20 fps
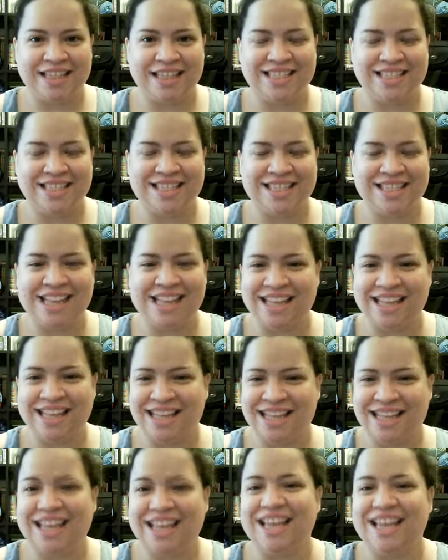This is
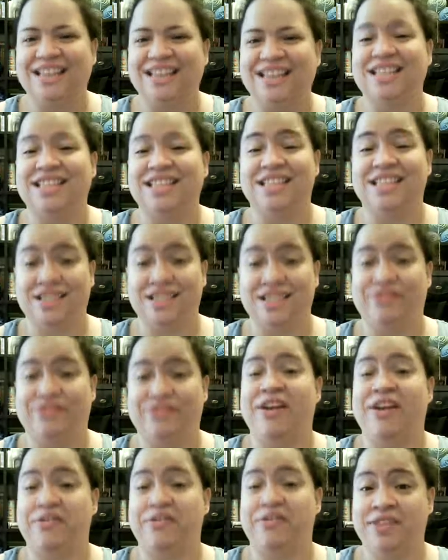Ellie. This is
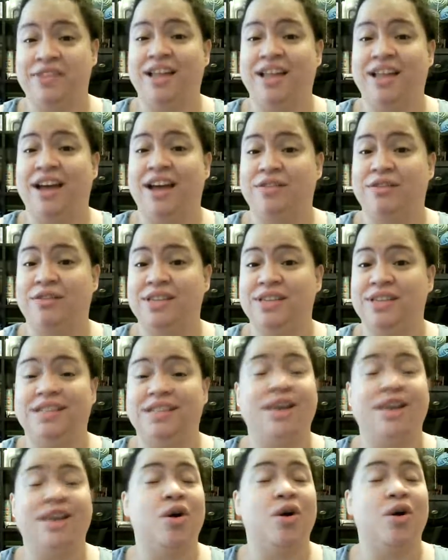Fat Free
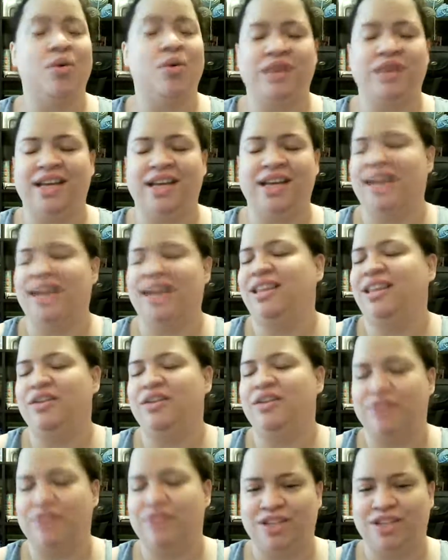Diaries, the only and
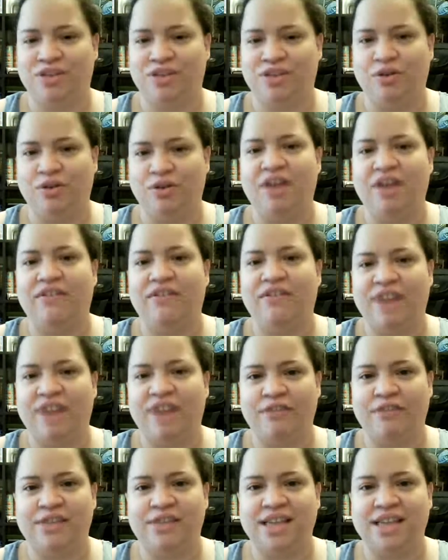the original
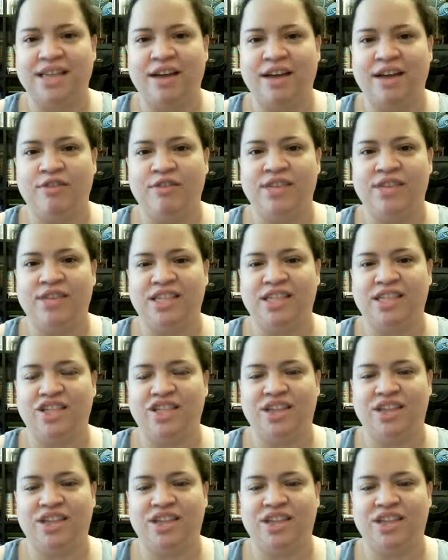Fat Free Diaries,